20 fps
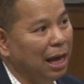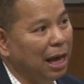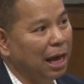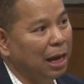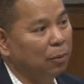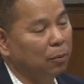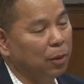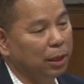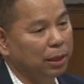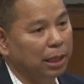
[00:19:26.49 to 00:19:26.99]

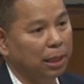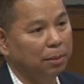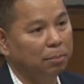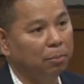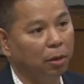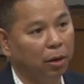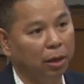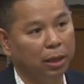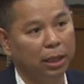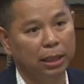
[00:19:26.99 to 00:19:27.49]
And what that
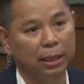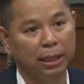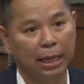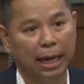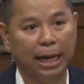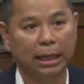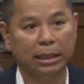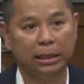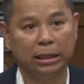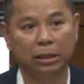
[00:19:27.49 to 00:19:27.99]
market
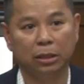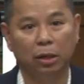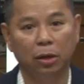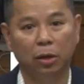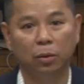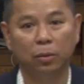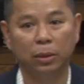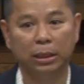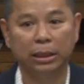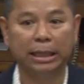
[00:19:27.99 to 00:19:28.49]
lacks as a
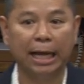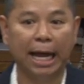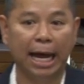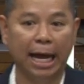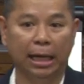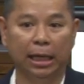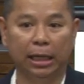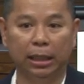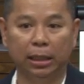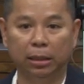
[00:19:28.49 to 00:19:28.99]
whole is
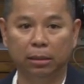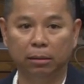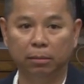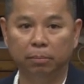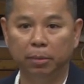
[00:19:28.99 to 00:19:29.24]
talent.